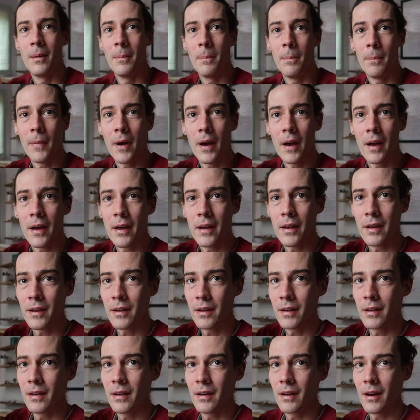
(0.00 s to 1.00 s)

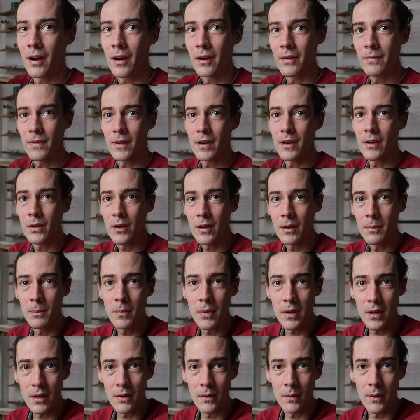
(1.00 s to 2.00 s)
my art video can
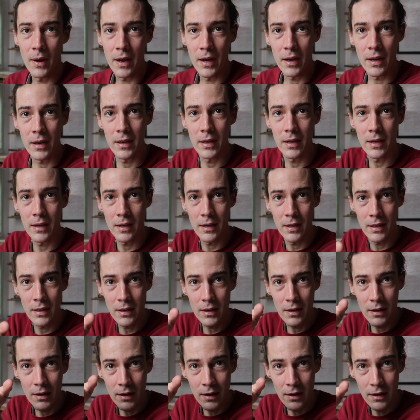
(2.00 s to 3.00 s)
be right
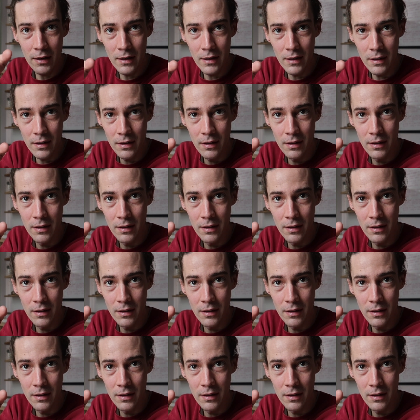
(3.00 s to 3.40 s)
here